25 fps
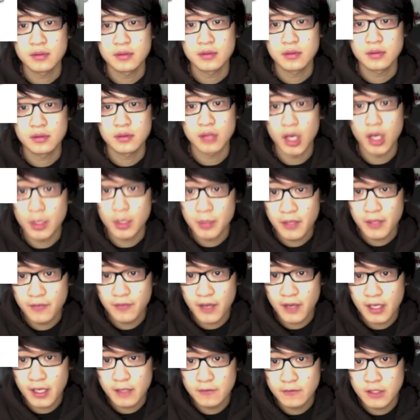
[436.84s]
Not a big
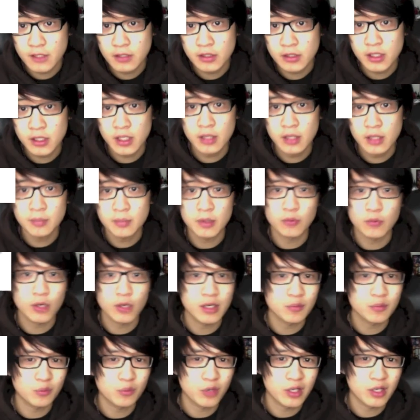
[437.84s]
fan of Neil Young, but
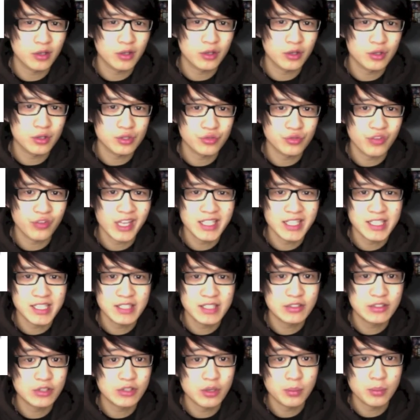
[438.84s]
one of those
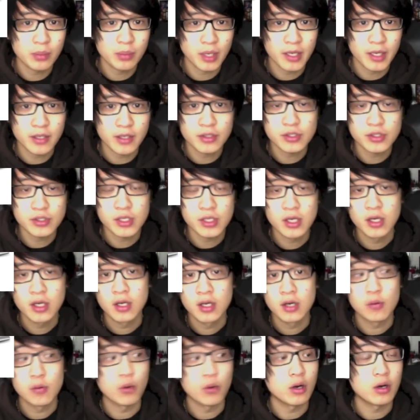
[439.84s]
fancy Chrome players.
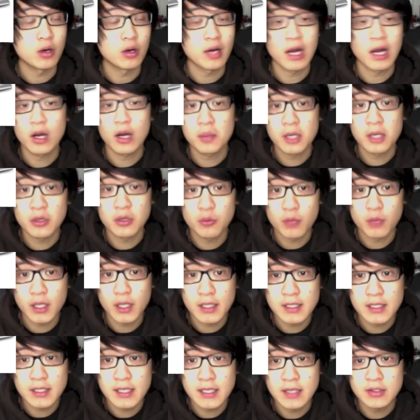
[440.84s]
Well, how about
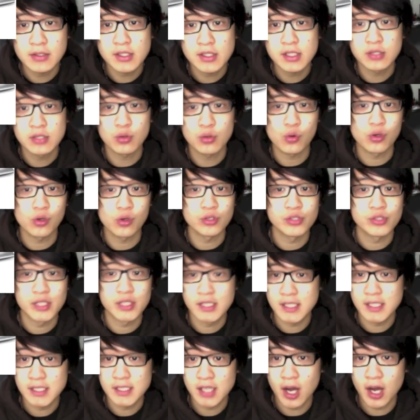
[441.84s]
Willie Nelson or
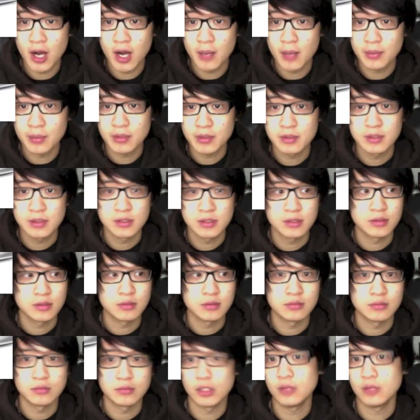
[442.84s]
ZZ Top?
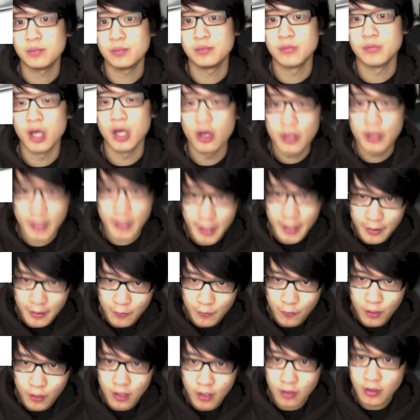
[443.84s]
Nope. Okay,
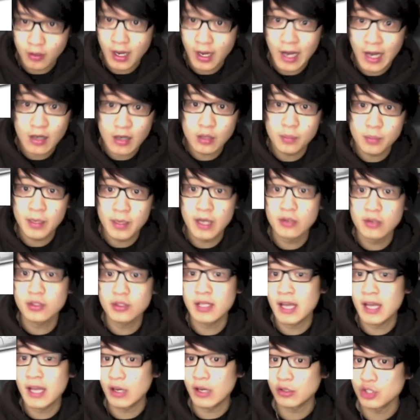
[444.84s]
well, how
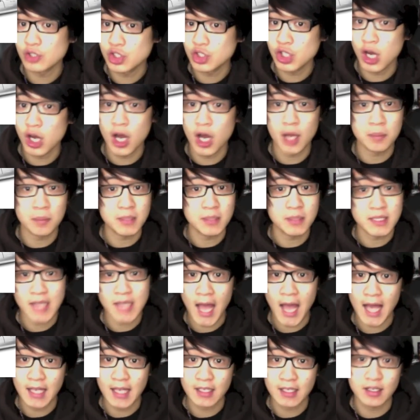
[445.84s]
about Elton John,
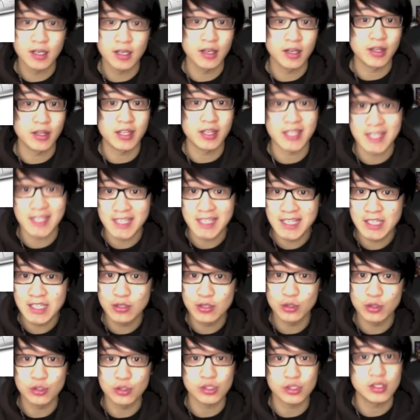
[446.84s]
Metallica, the
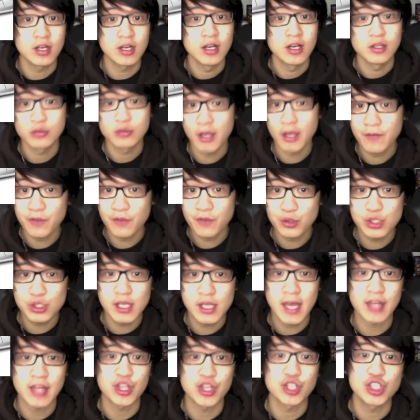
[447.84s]
Eagles, Grateful
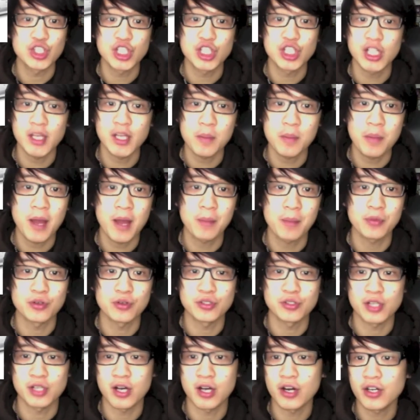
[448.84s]
Dead, the Chili
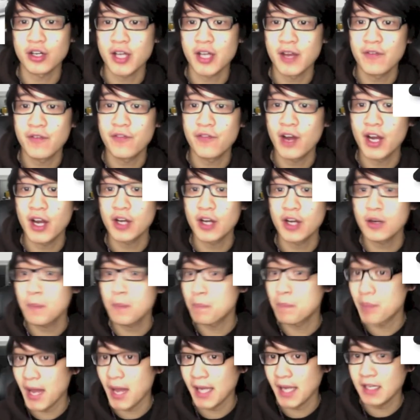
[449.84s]
Peppers, Arcade
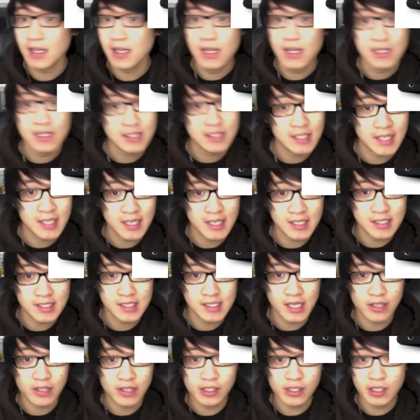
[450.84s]
Fire, Beck, Tegan and
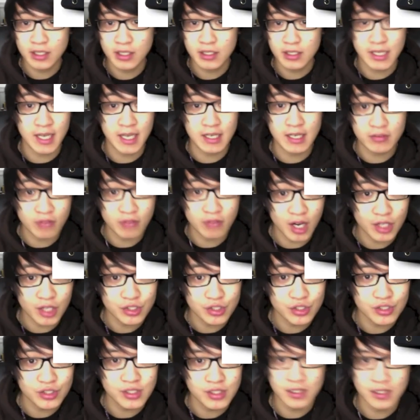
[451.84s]
Sara, Kenny
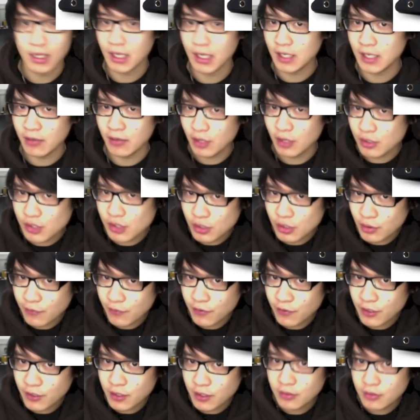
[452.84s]
Rogers? Any of those do it
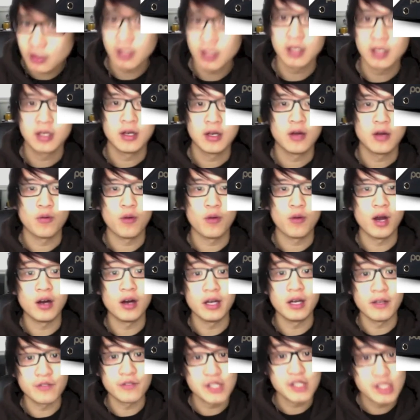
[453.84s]
for you?
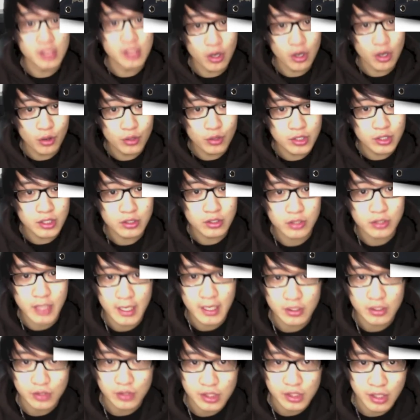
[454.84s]
Well, if so, you can
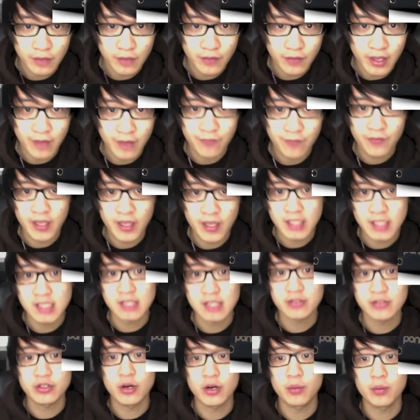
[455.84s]
get yourself a
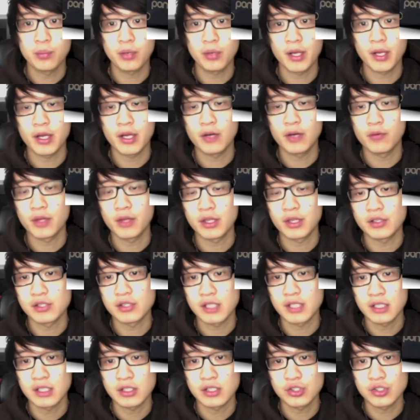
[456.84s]
fancy Chrome player with their
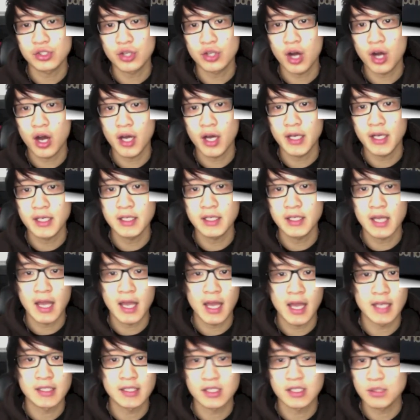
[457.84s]
signature on it,
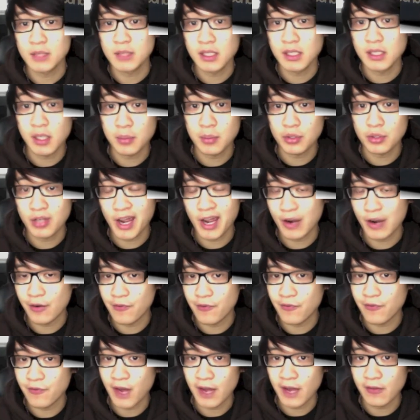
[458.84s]
and it's going to be numbered out
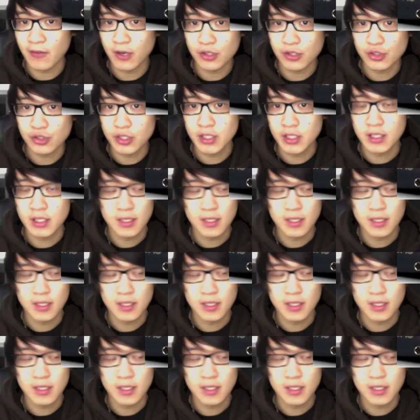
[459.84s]
of 500.